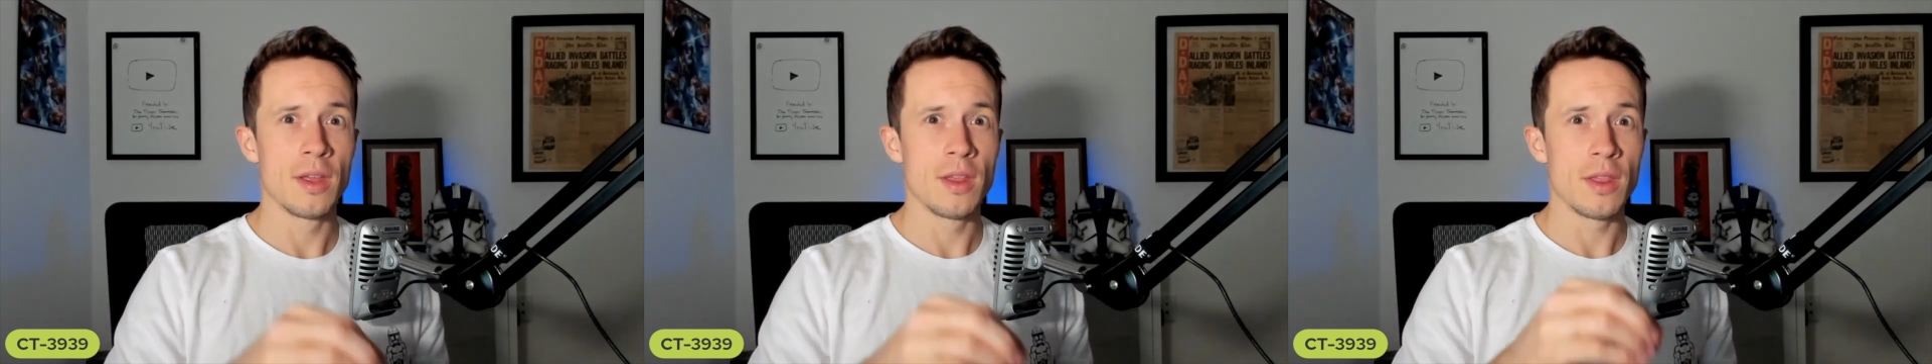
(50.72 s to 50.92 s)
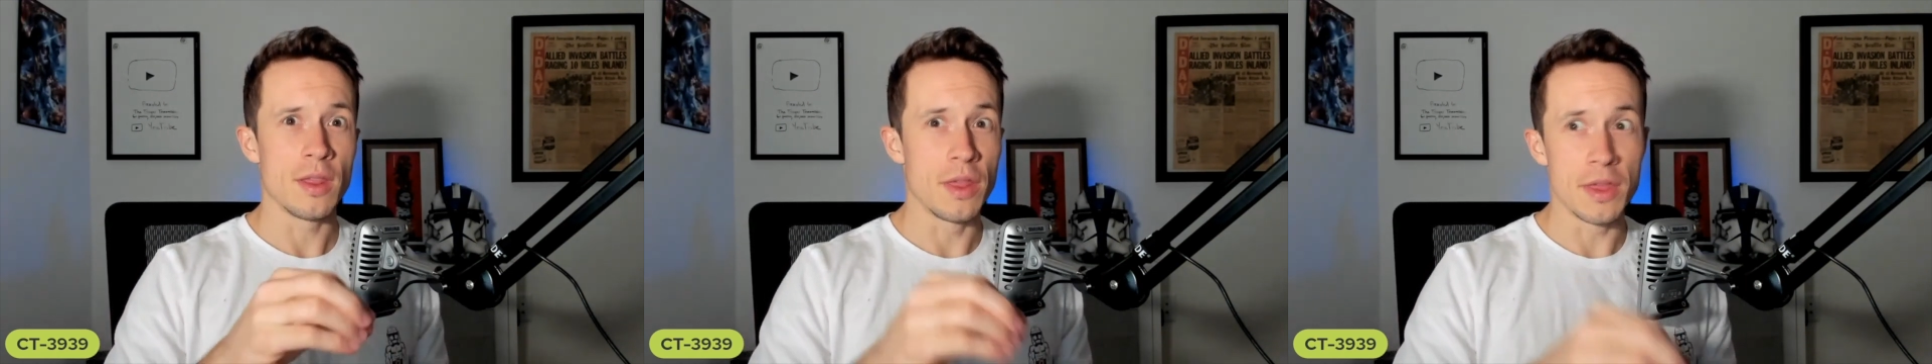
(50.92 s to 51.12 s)

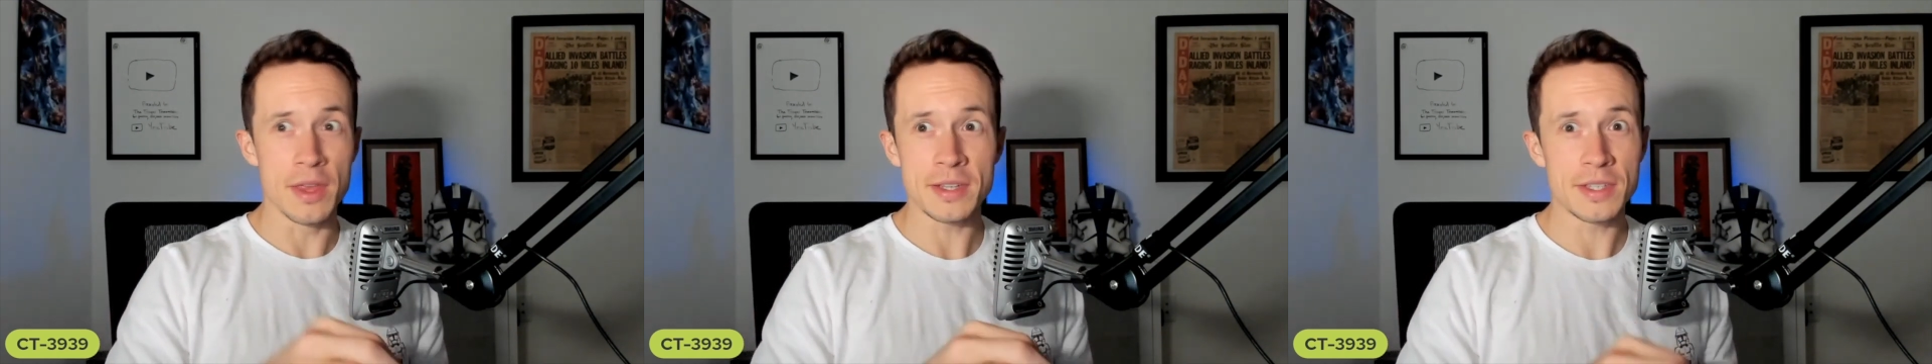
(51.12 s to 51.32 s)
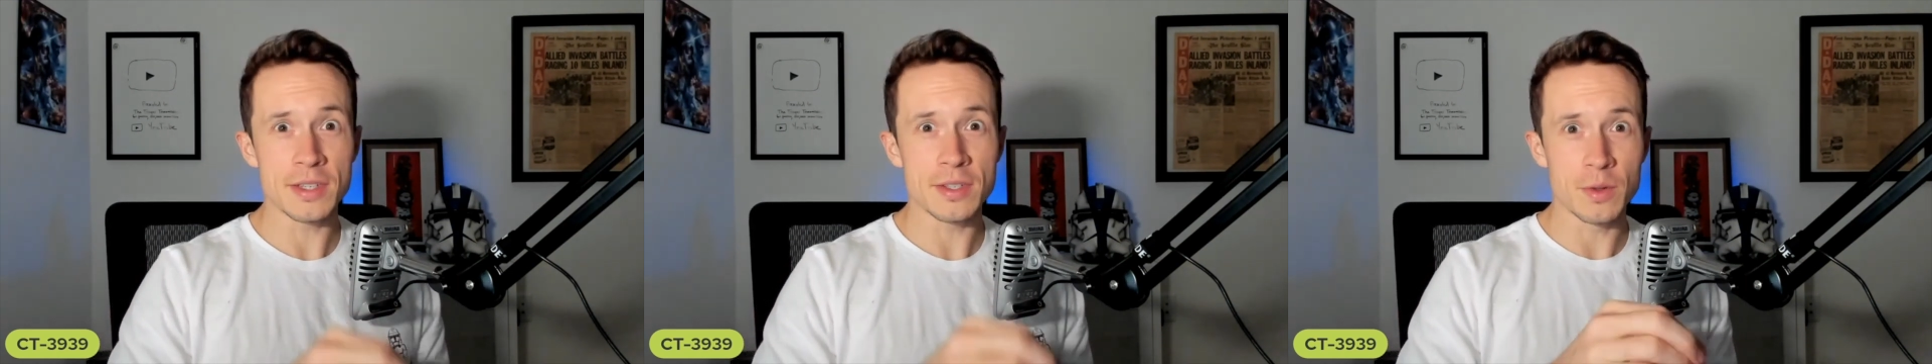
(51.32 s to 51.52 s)

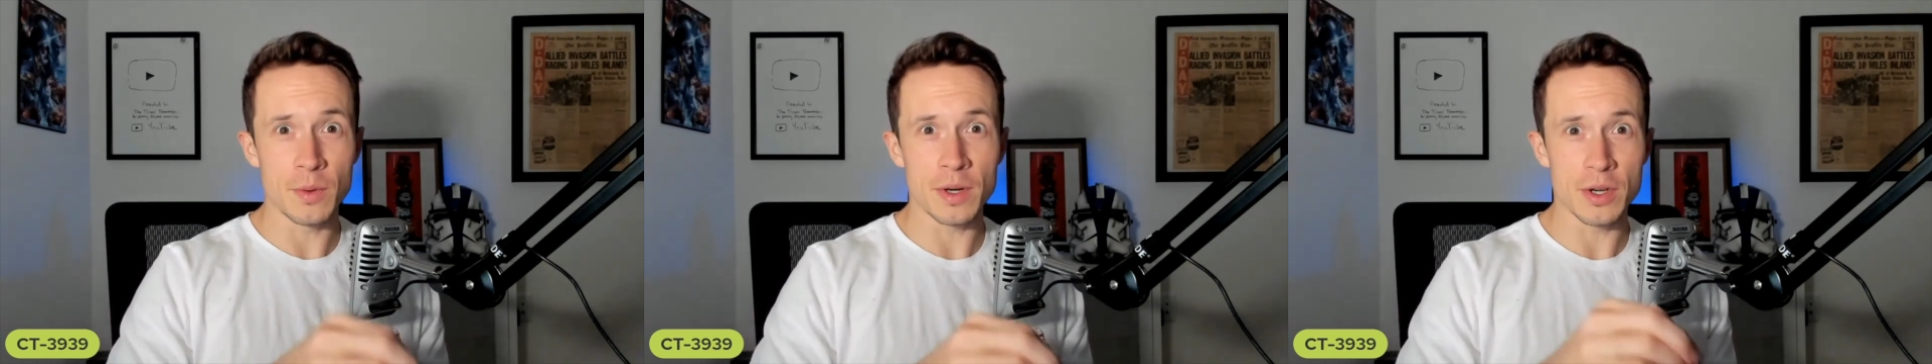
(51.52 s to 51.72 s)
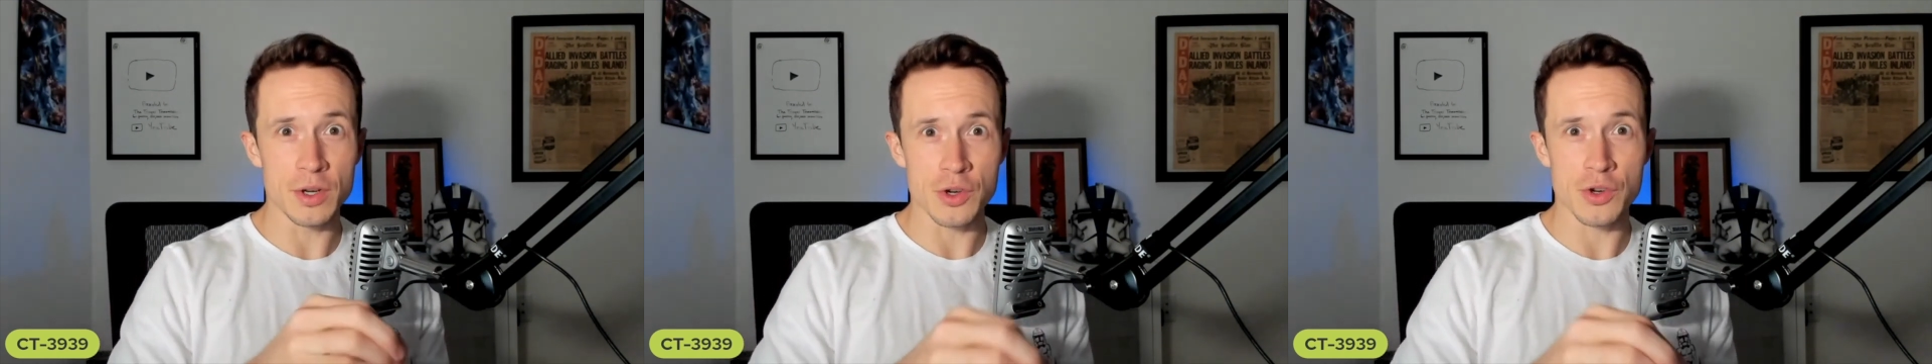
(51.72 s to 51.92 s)
this is
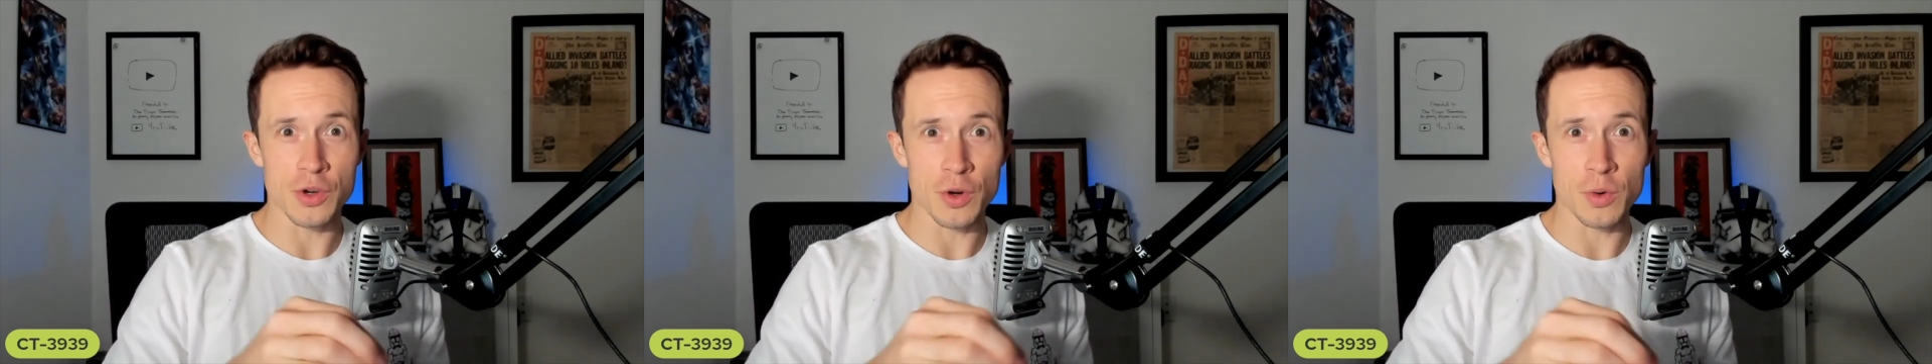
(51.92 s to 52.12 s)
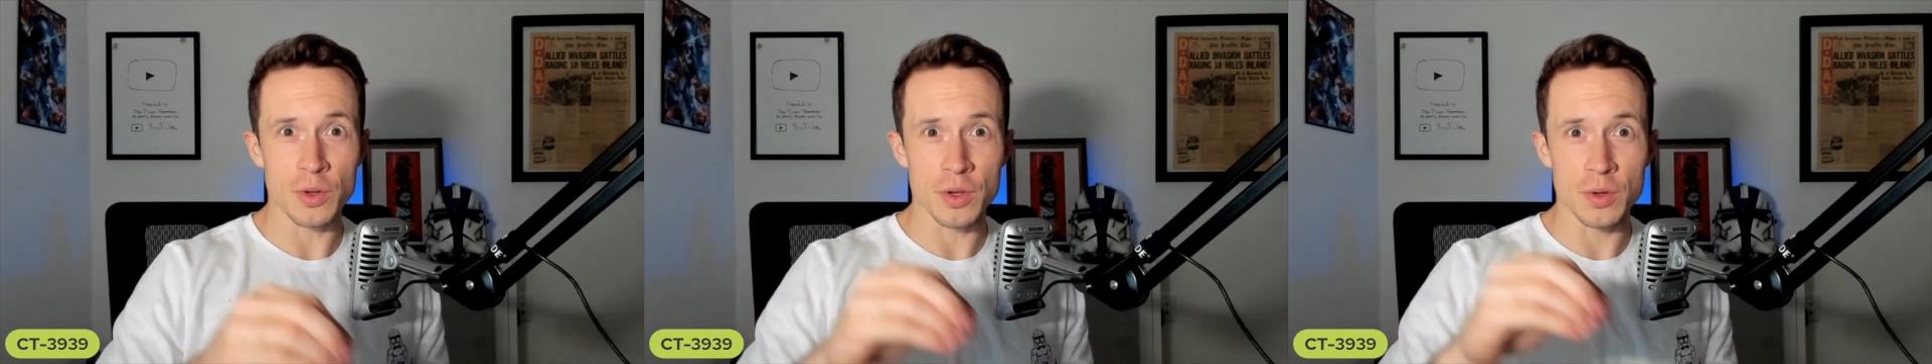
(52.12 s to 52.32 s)
going to
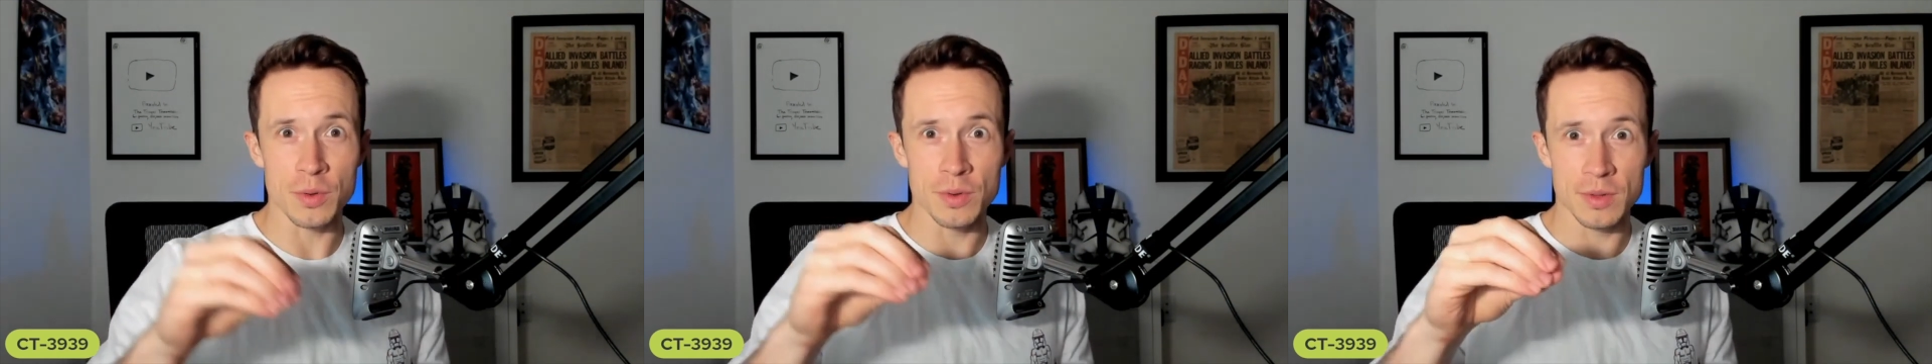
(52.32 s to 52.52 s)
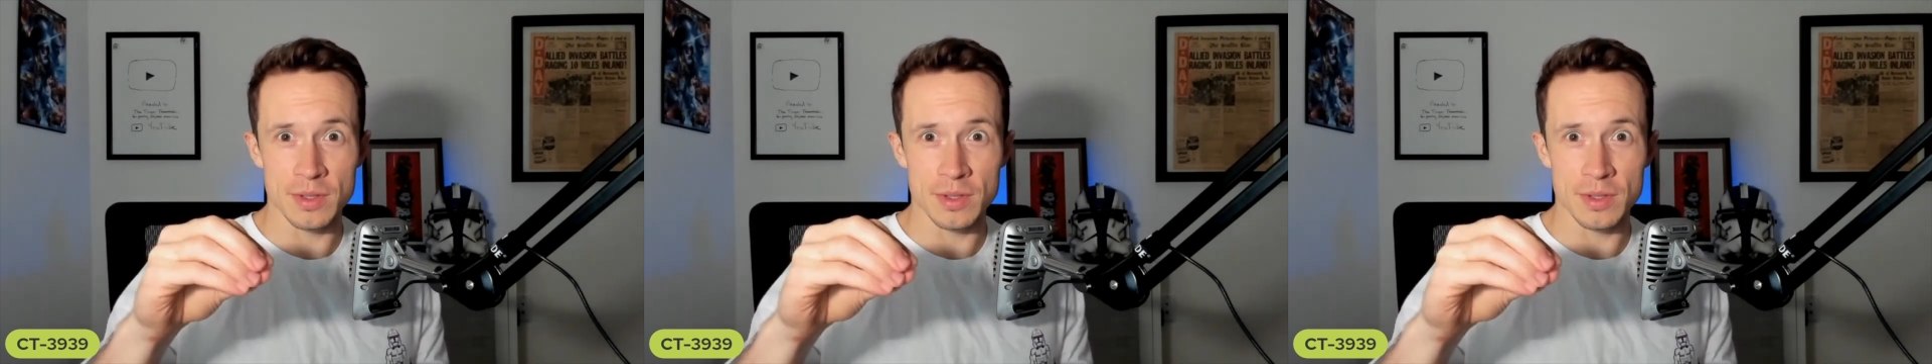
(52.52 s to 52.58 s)
show you